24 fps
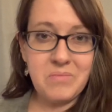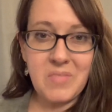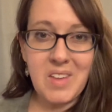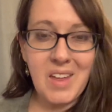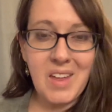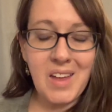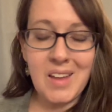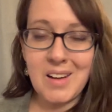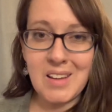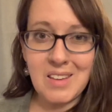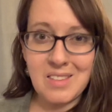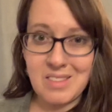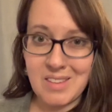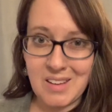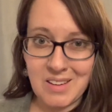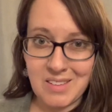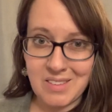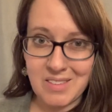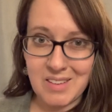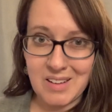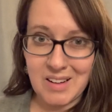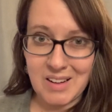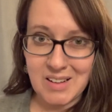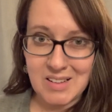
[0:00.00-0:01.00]
anything
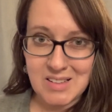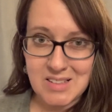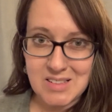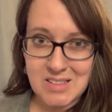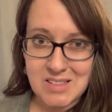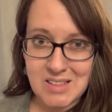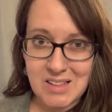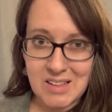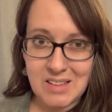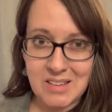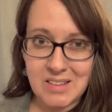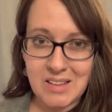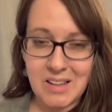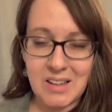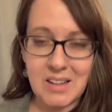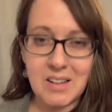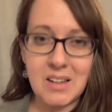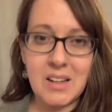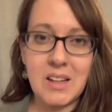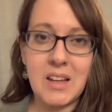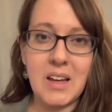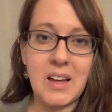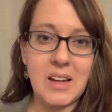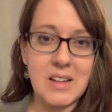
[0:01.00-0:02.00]
that I see that
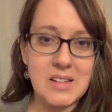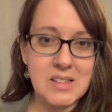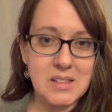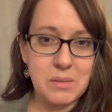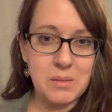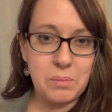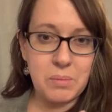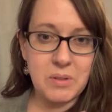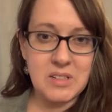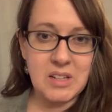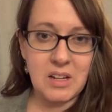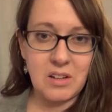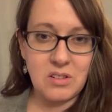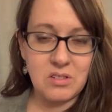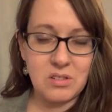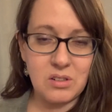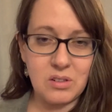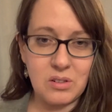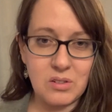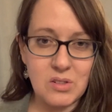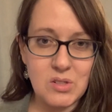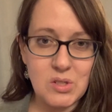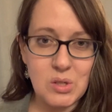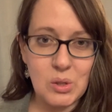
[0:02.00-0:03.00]
has a
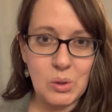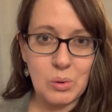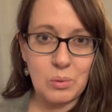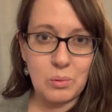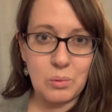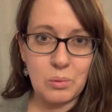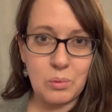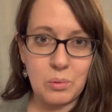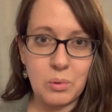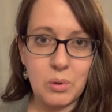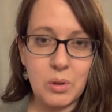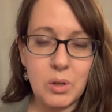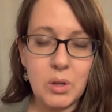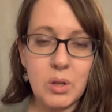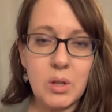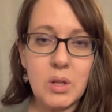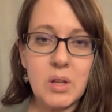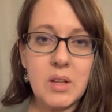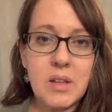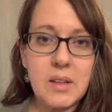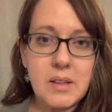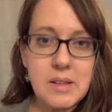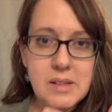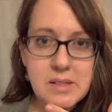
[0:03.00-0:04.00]
potential to
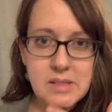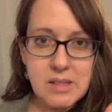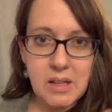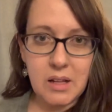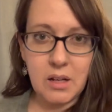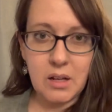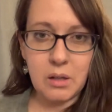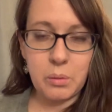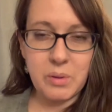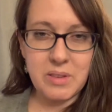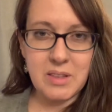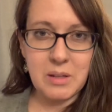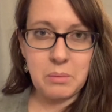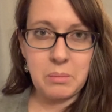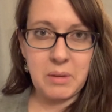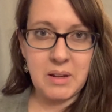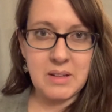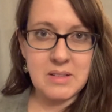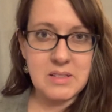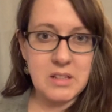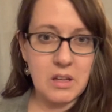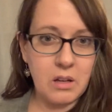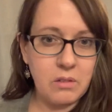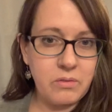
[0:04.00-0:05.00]
settle within
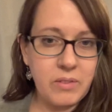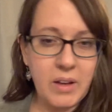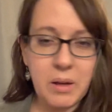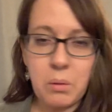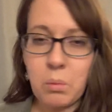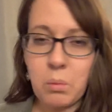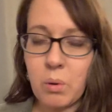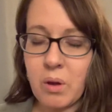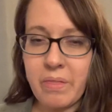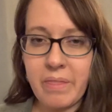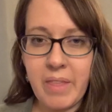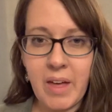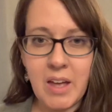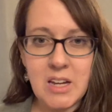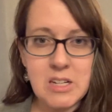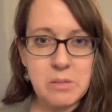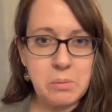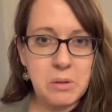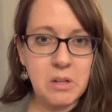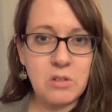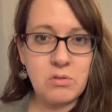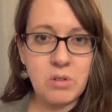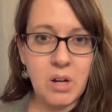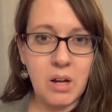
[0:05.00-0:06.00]
myself. I want that to
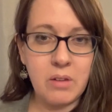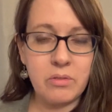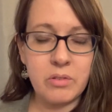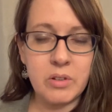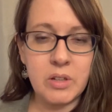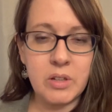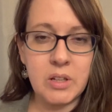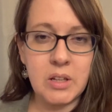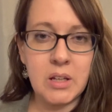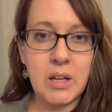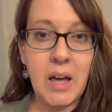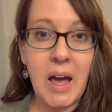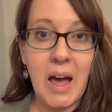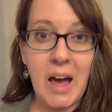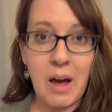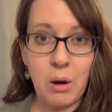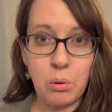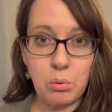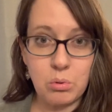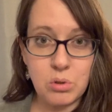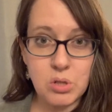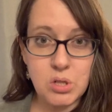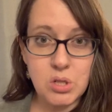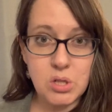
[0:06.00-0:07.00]
be traveling
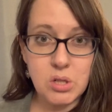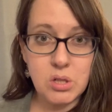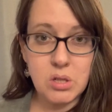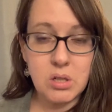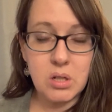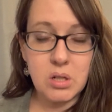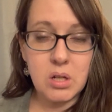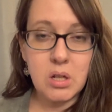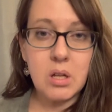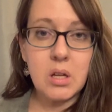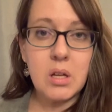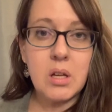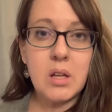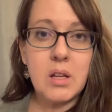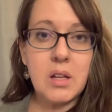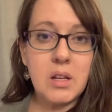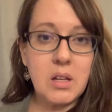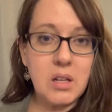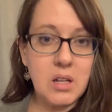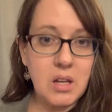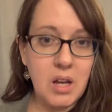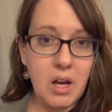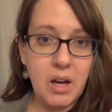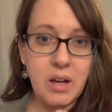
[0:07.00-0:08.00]
out,
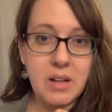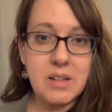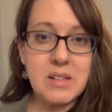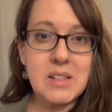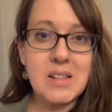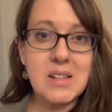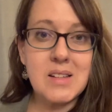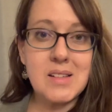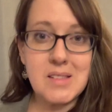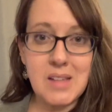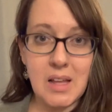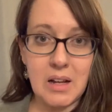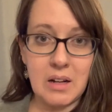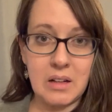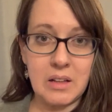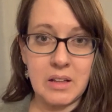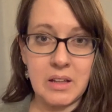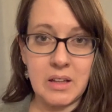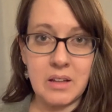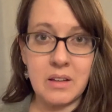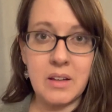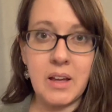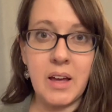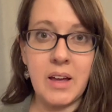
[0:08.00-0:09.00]
not
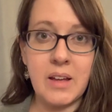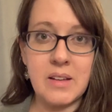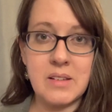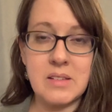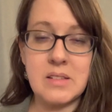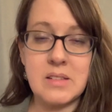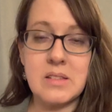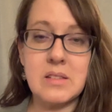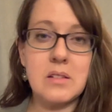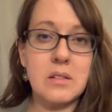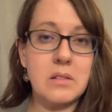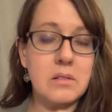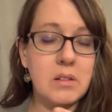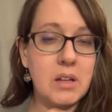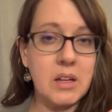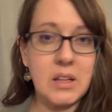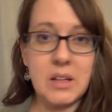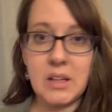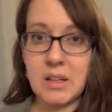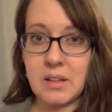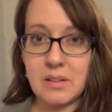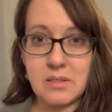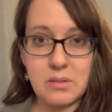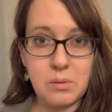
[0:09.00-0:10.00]
settling as
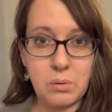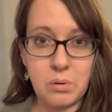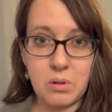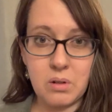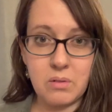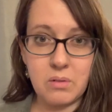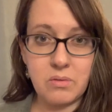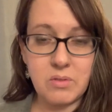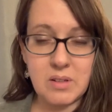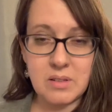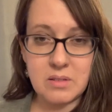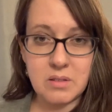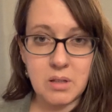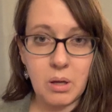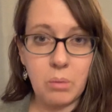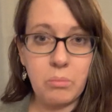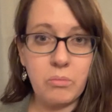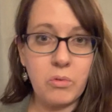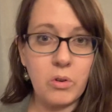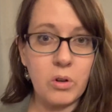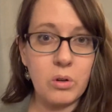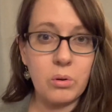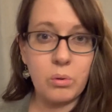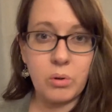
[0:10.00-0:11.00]
any sort of
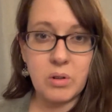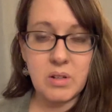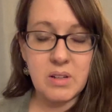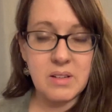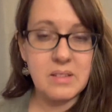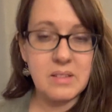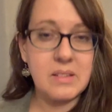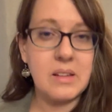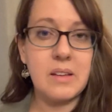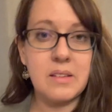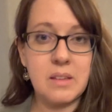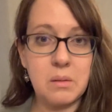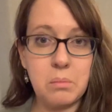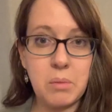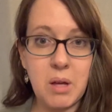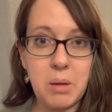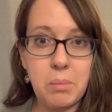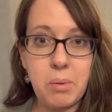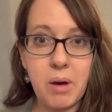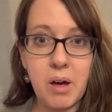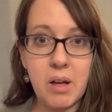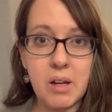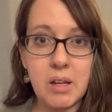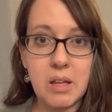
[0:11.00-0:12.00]
discomfort or disease in my
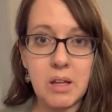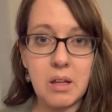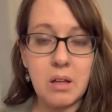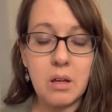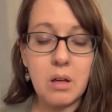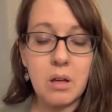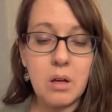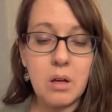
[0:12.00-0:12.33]
body